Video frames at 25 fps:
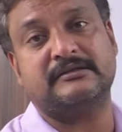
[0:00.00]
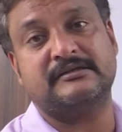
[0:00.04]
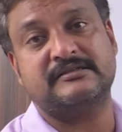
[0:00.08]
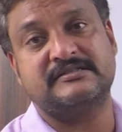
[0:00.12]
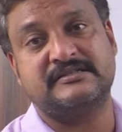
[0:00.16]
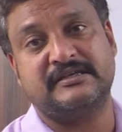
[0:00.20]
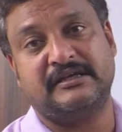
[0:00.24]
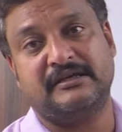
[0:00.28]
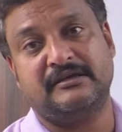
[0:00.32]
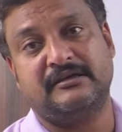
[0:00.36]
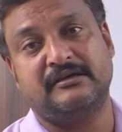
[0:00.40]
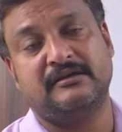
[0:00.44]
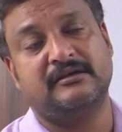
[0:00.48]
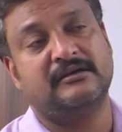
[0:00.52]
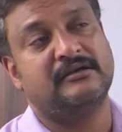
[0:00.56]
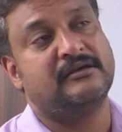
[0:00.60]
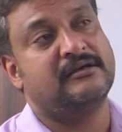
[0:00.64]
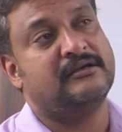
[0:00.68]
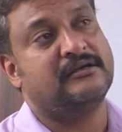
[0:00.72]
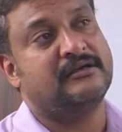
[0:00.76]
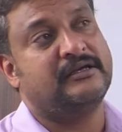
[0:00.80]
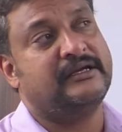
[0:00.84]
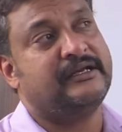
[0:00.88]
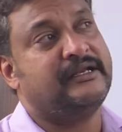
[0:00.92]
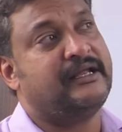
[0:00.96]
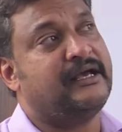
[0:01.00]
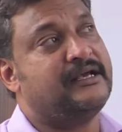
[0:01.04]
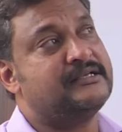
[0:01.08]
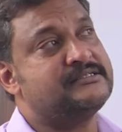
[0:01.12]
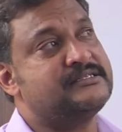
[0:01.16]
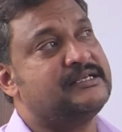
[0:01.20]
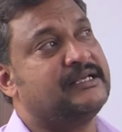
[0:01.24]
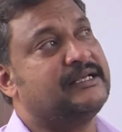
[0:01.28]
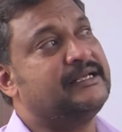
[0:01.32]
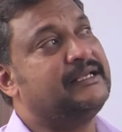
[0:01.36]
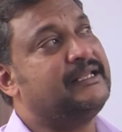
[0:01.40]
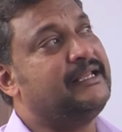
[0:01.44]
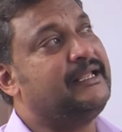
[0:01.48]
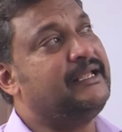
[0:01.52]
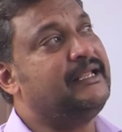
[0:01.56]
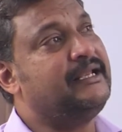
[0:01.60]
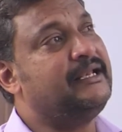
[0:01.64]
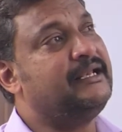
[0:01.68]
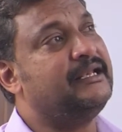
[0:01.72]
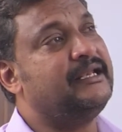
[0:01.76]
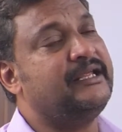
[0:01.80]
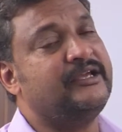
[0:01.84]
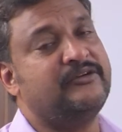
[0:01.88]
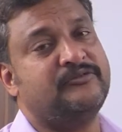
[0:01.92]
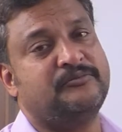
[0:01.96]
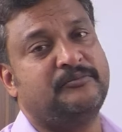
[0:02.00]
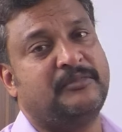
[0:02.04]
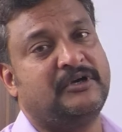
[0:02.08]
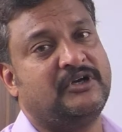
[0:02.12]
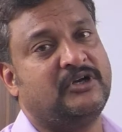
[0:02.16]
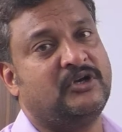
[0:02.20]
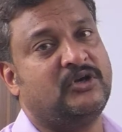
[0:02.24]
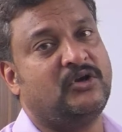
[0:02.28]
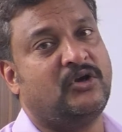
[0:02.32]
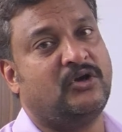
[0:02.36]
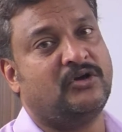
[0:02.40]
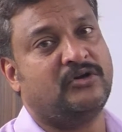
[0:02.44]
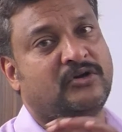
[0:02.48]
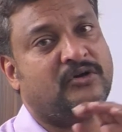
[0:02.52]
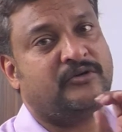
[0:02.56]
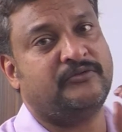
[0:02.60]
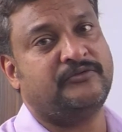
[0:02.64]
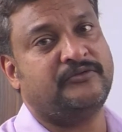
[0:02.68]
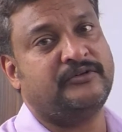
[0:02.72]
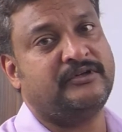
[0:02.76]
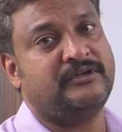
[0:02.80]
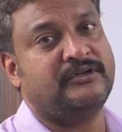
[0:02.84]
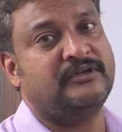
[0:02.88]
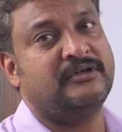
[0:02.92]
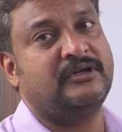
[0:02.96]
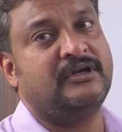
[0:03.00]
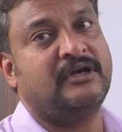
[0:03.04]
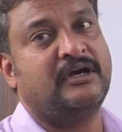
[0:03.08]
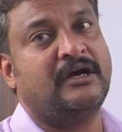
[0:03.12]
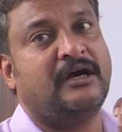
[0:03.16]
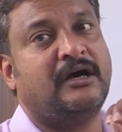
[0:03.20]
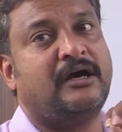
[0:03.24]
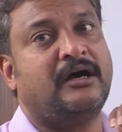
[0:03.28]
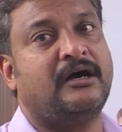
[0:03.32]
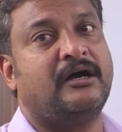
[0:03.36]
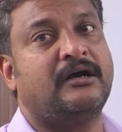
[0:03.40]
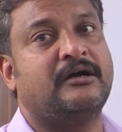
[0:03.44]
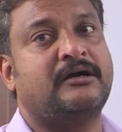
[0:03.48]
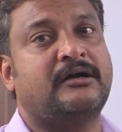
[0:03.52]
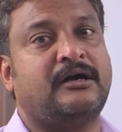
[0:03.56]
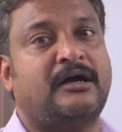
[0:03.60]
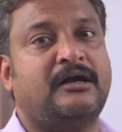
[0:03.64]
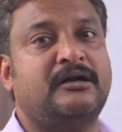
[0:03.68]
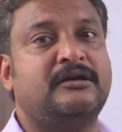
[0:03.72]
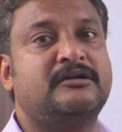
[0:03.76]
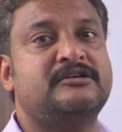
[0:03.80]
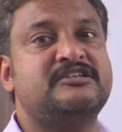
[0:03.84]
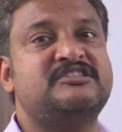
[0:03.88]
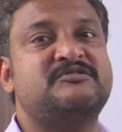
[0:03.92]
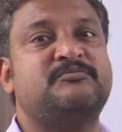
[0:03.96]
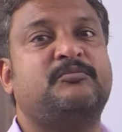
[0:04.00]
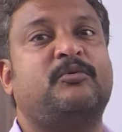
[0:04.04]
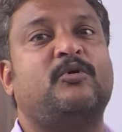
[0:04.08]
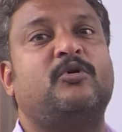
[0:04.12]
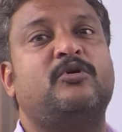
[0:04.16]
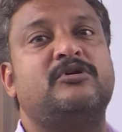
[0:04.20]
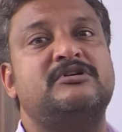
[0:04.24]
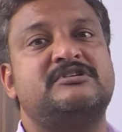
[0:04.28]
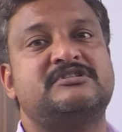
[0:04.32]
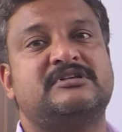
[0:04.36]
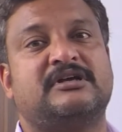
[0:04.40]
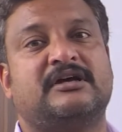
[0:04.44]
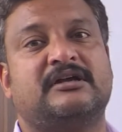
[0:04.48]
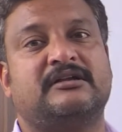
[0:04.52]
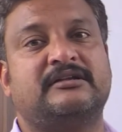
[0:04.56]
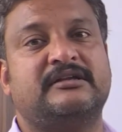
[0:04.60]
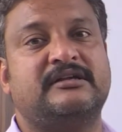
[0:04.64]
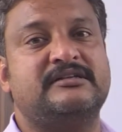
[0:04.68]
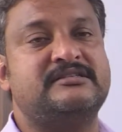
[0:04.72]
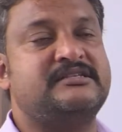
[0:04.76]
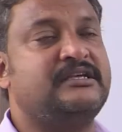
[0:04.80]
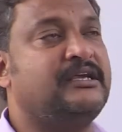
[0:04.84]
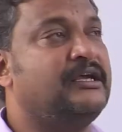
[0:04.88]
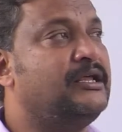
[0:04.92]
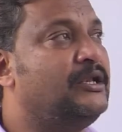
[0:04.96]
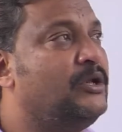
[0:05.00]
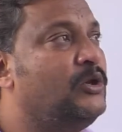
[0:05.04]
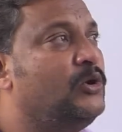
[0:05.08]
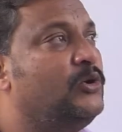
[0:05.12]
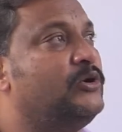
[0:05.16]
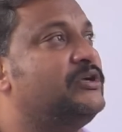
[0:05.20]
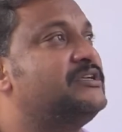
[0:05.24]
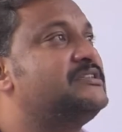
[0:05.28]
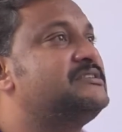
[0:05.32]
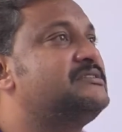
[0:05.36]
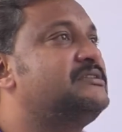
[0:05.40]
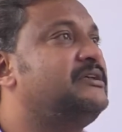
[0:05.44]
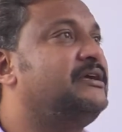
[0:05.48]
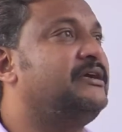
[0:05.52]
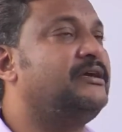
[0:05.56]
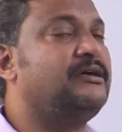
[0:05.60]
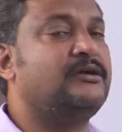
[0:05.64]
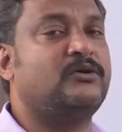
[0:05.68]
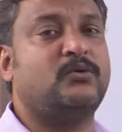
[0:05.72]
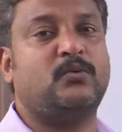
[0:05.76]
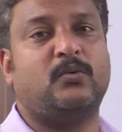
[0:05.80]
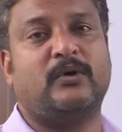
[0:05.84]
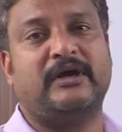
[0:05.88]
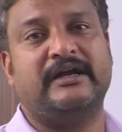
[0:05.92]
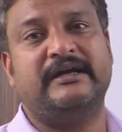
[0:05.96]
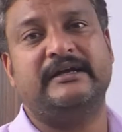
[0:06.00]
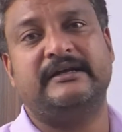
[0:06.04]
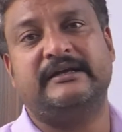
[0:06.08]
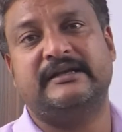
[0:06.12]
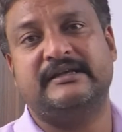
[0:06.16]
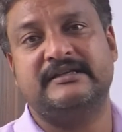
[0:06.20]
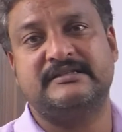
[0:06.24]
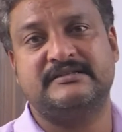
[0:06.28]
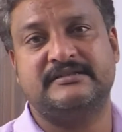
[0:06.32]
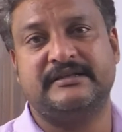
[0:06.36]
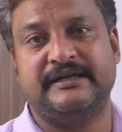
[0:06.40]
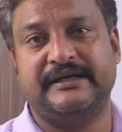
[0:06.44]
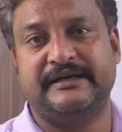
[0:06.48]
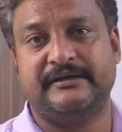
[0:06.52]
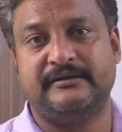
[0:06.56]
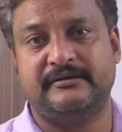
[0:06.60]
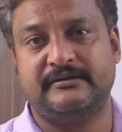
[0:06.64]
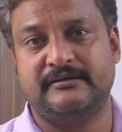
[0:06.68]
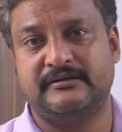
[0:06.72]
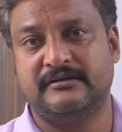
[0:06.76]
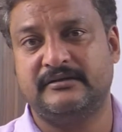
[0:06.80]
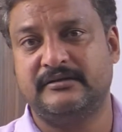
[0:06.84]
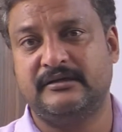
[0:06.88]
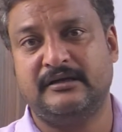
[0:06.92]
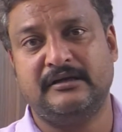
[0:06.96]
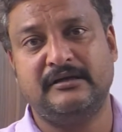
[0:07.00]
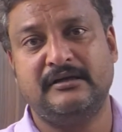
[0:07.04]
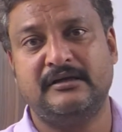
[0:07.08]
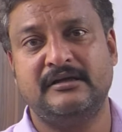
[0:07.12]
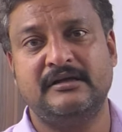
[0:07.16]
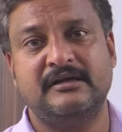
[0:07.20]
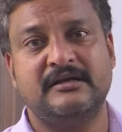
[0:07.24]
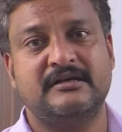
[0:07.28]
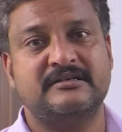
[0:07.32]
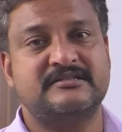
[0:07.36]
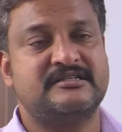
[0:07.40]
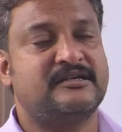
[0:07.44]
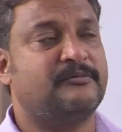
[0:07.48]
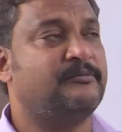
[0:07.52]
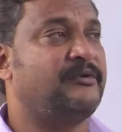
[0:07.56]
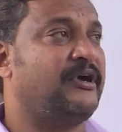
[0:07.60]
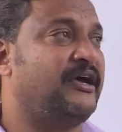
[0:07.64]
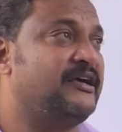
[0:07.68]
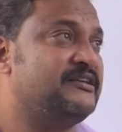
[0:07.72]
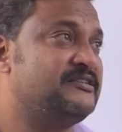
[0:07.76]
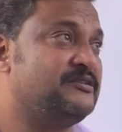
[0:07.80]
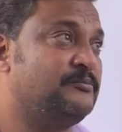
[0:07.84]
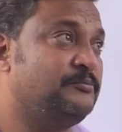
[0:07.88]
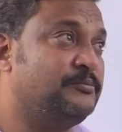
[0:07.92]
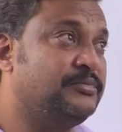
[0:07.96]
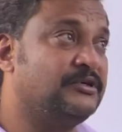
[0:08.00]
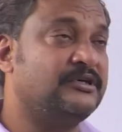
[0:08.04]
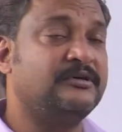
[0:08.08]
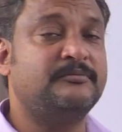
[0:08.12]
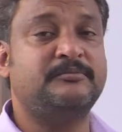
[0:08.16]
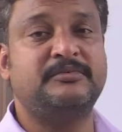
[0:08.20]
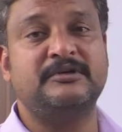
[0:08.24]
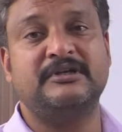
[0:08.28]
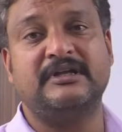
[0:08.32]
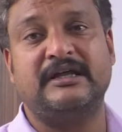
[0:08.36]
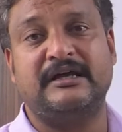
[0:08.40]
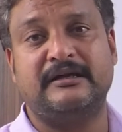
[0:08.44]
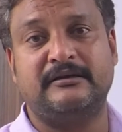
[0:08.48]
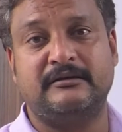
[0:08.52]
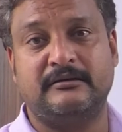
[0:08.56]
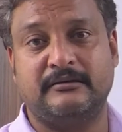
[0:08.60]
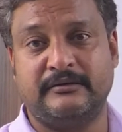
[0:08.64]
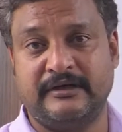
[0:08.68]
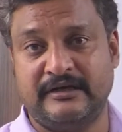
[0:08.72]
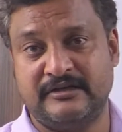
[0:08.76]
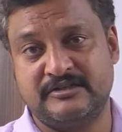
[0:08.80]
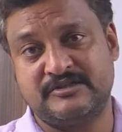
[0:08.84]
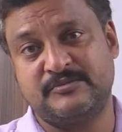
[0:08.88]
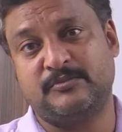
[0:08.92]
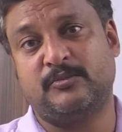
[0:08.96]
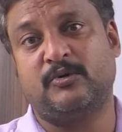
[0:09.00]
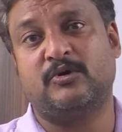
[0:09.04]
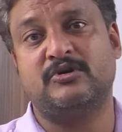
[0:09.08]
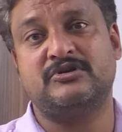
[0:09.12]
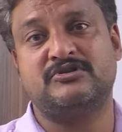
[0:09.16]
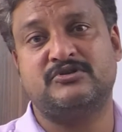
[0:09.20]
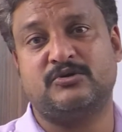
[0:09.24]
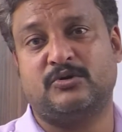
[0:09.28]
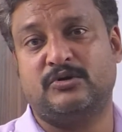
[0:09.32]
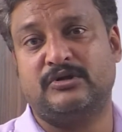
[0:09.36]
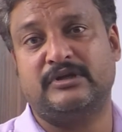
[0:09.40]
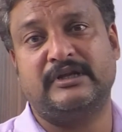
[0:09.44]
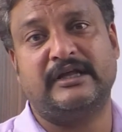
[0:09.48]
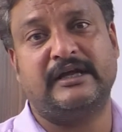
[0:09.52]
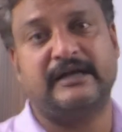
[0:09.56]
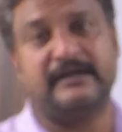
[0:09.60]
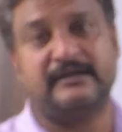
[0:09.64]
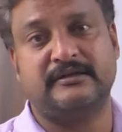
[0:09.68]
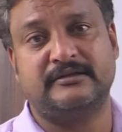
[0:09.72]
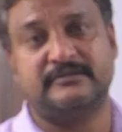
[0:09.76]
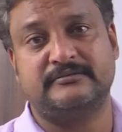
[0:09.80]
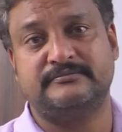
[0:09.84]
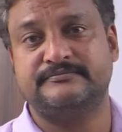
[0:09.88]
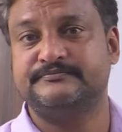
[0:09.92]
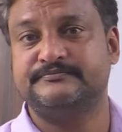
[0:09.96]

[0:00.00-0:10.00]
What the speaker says: See, it has a green leaf, but a lot of color spots are there. See, yellow is there, white is there. Some has a purple and a red spots on that.